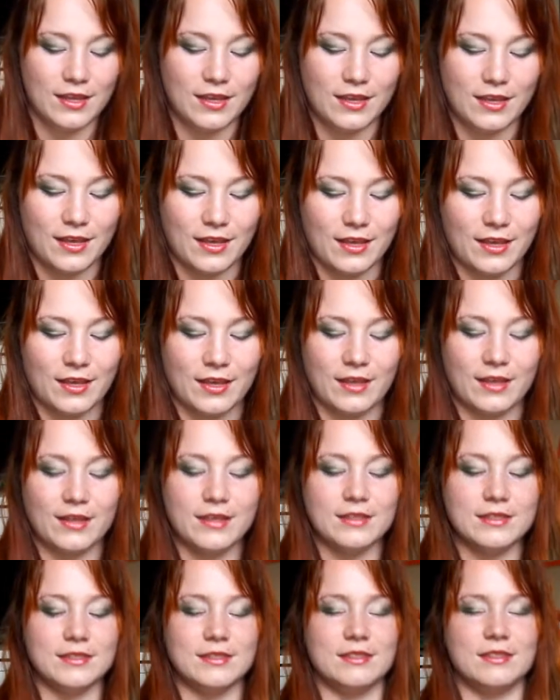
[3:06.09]

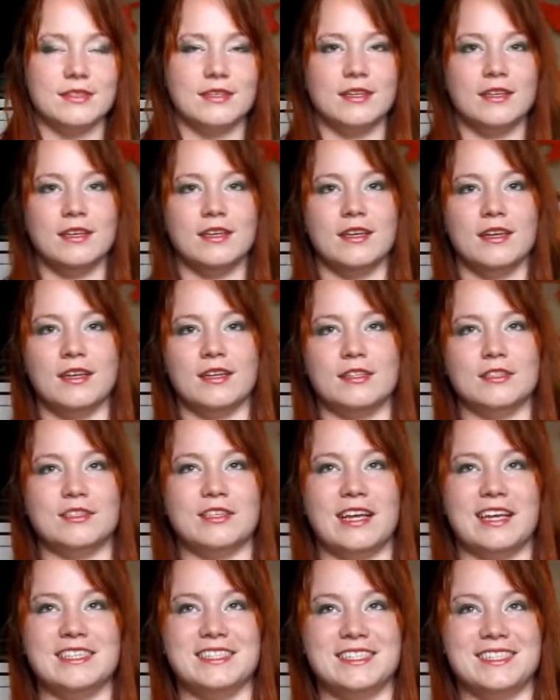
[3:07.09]
is
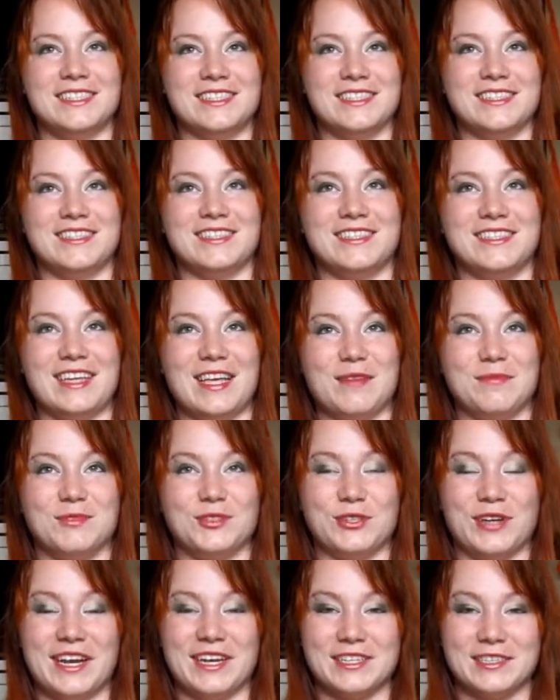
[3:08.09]
I still
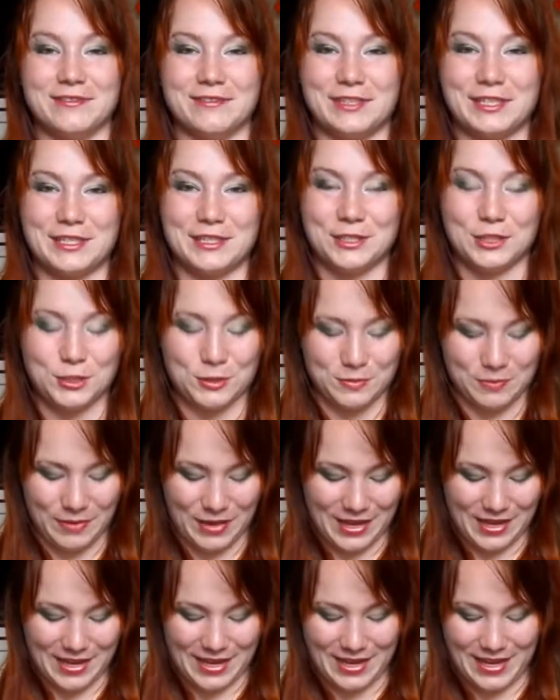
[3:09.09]
am trying to finish
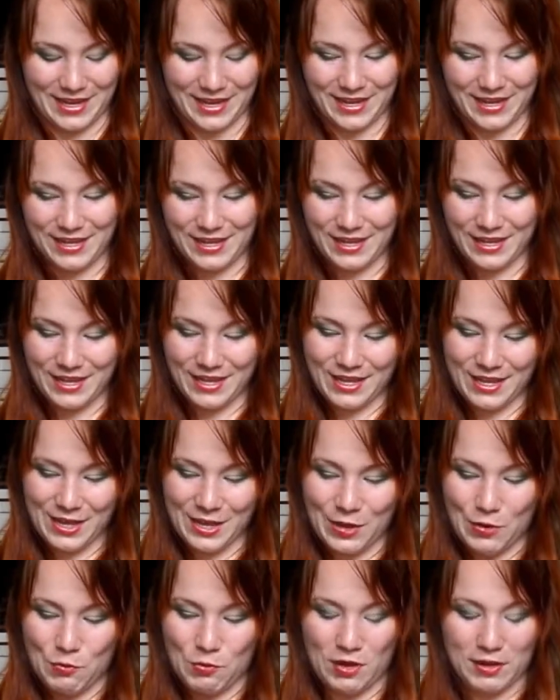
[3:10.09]
my
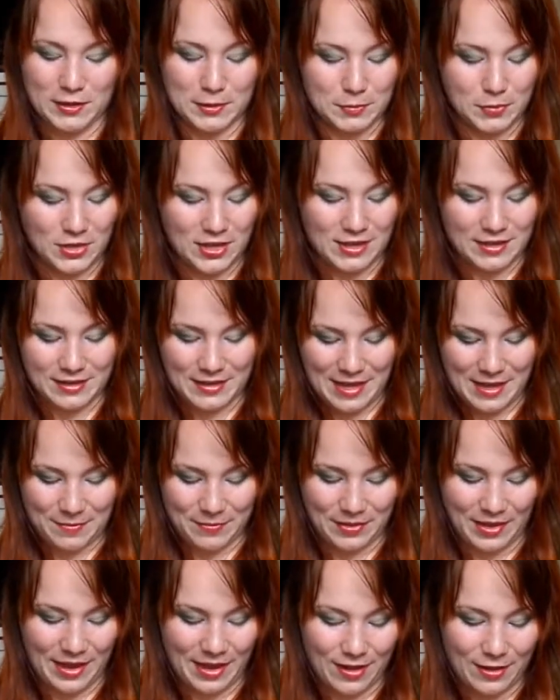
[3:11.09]
Walk the Block
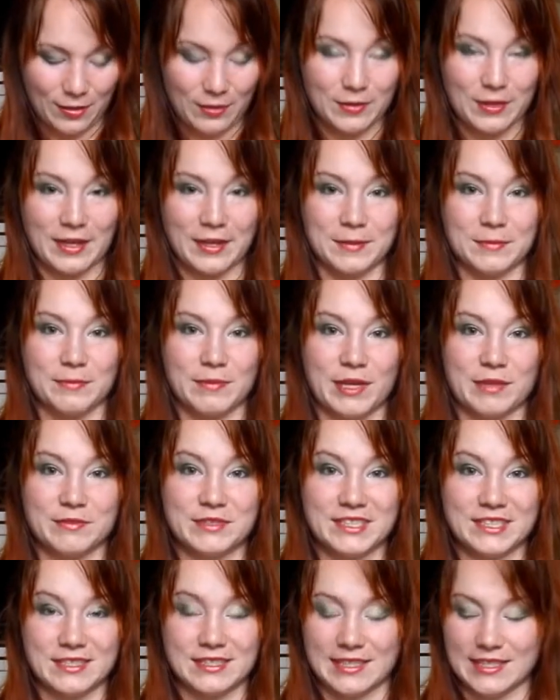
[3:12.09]
MKAL by
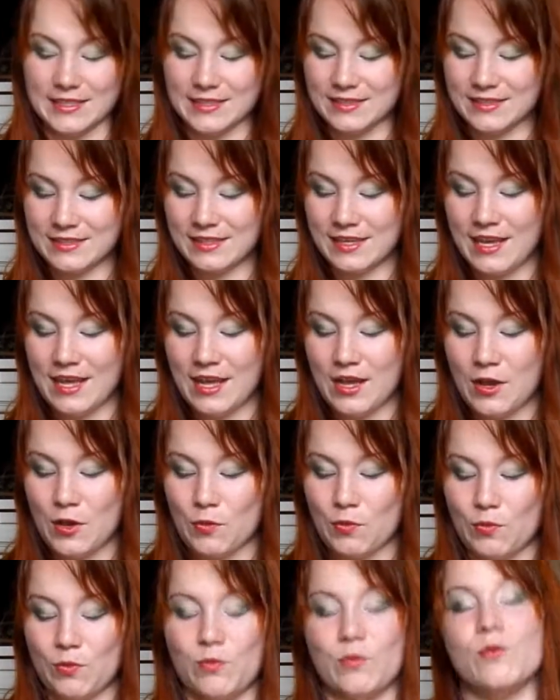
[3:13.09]
Rizzaknits.
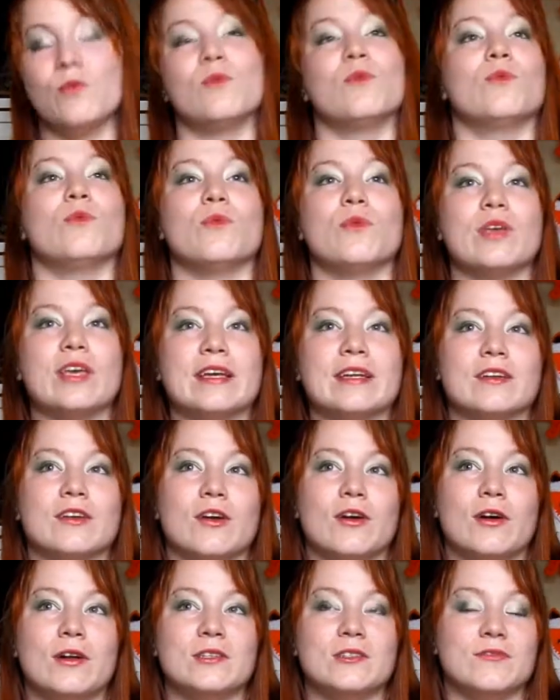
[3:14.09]
It
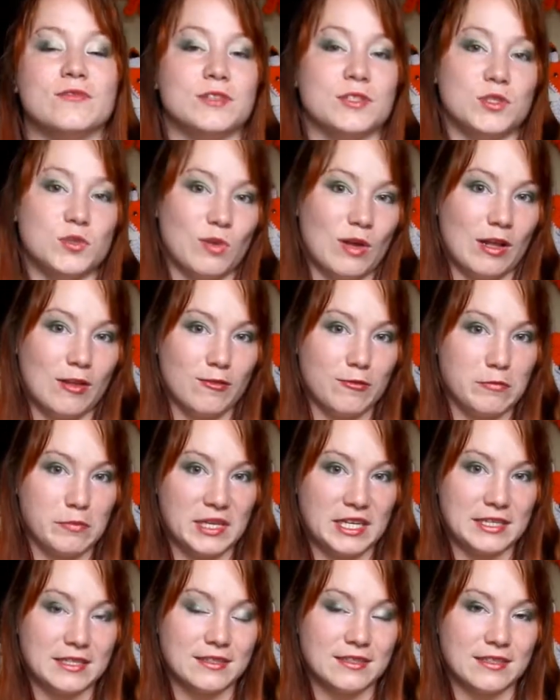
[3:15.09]
called for 12
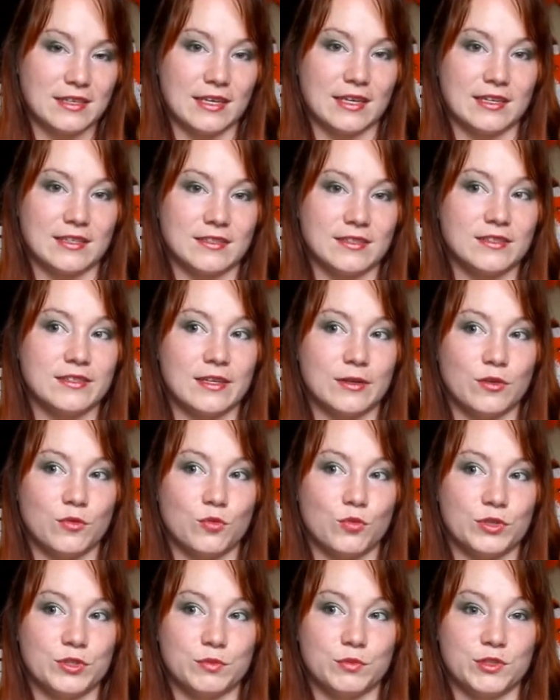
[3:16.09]
mini skeins,
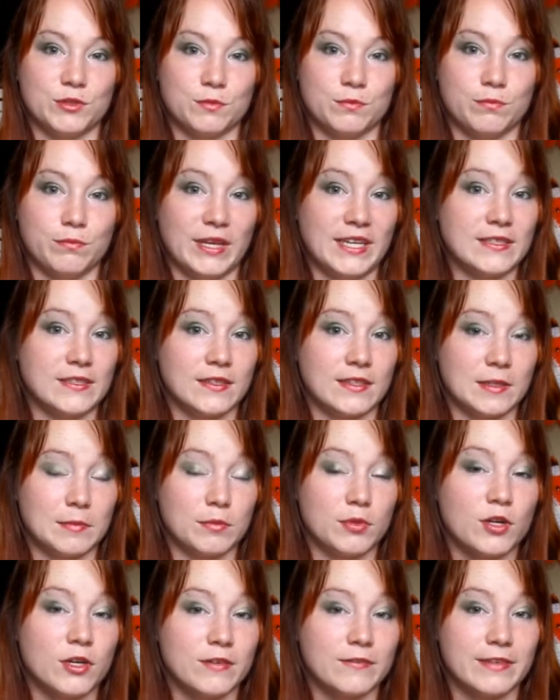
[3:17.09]
which was basically
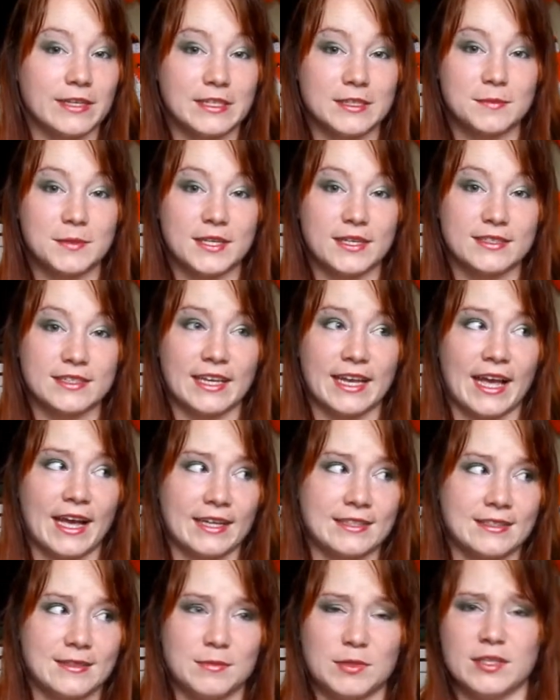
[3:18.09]
perfect because I
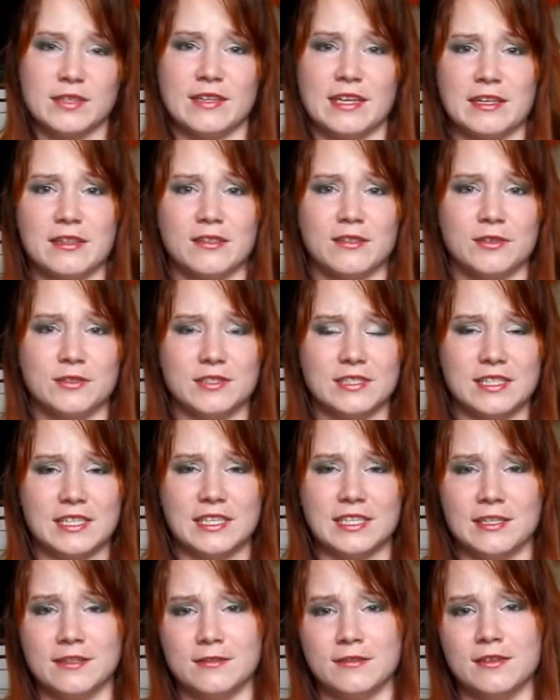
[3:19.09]
had something like
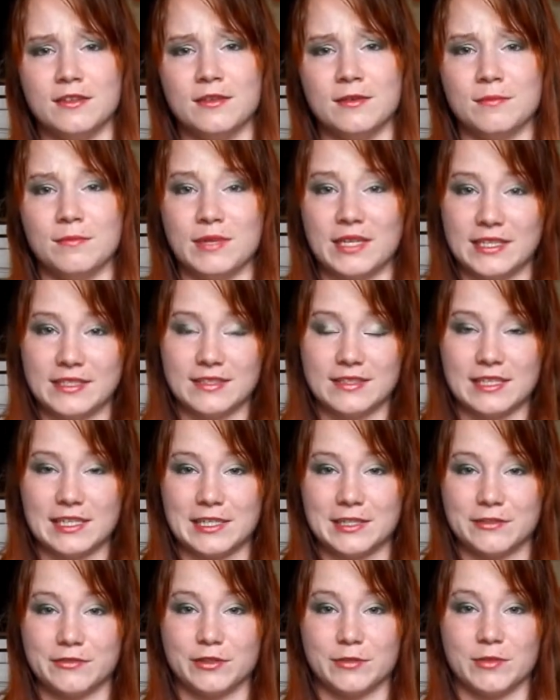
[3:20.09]
13 mini
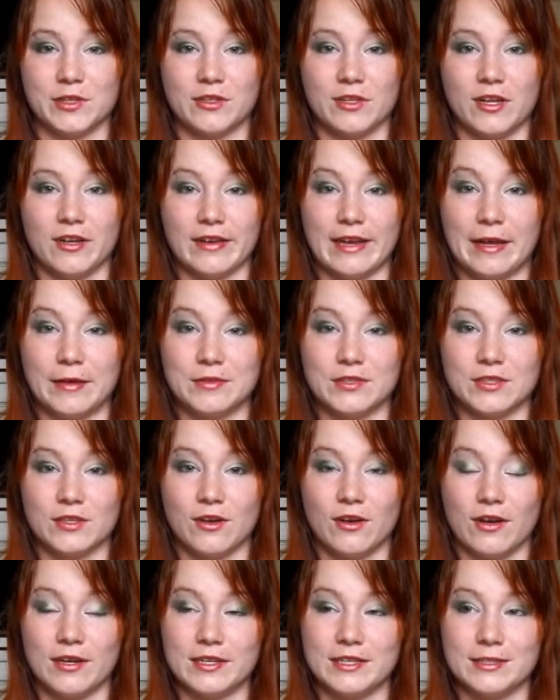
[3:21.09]
skeins from the Log House
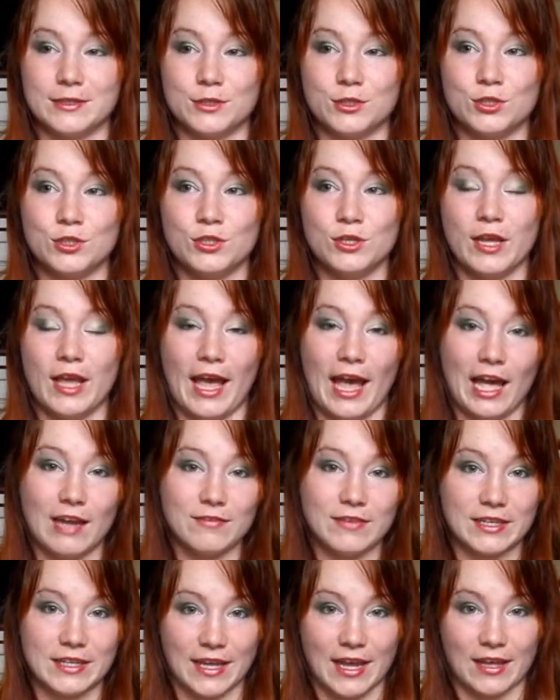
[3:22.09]
Cottage
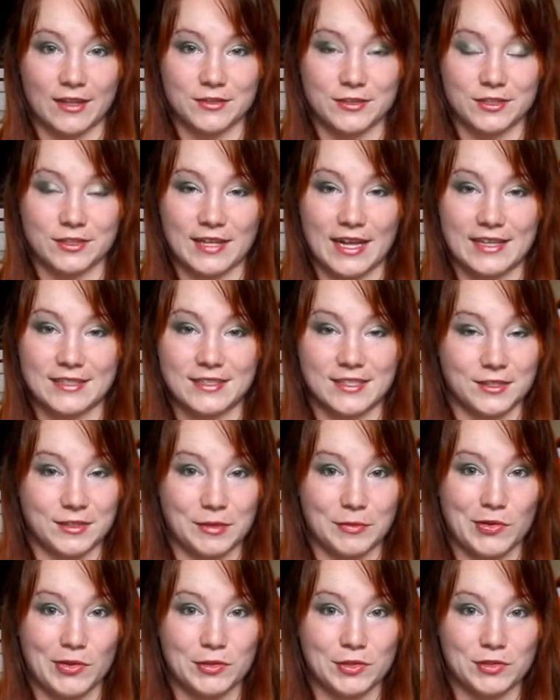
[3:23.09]
advent calendar last year,
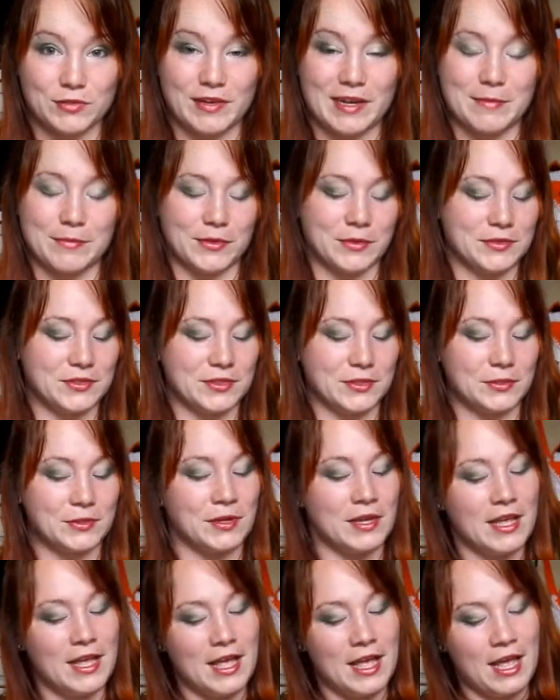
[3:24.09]
and they were all in a rainbow.
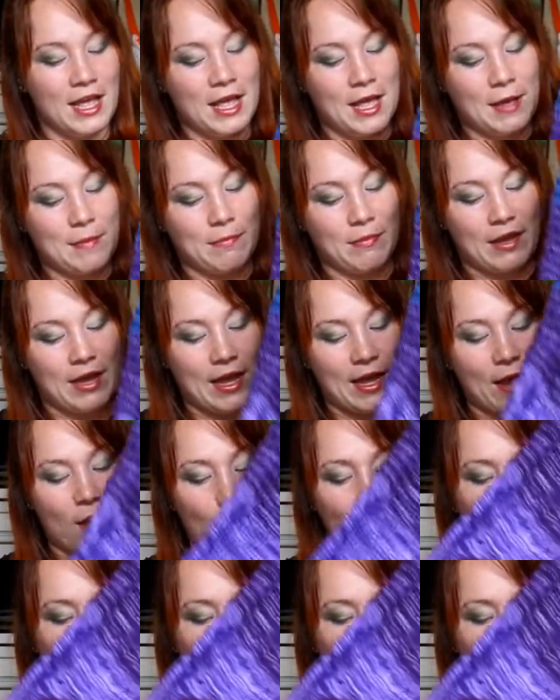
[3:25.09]
So my